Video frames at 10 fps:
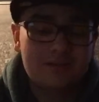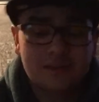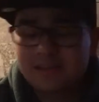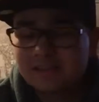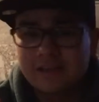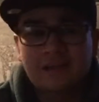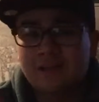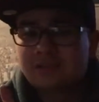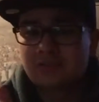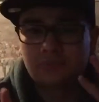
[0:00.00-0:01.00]
Like I said,
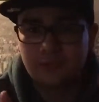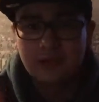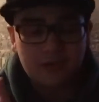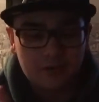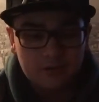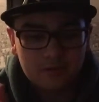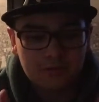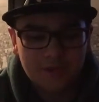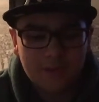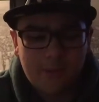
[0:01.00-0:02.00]
it's a reoccurring
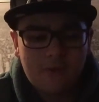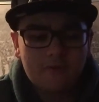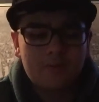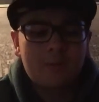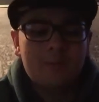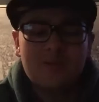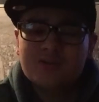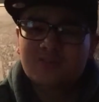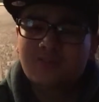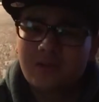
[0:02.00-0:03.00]
theme. However, my
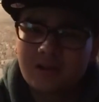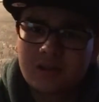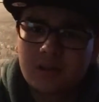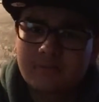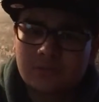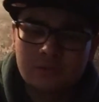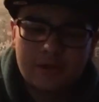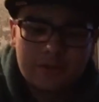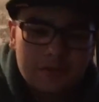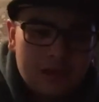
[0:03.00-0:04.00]
major flaw comes
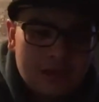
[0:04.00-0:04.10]
with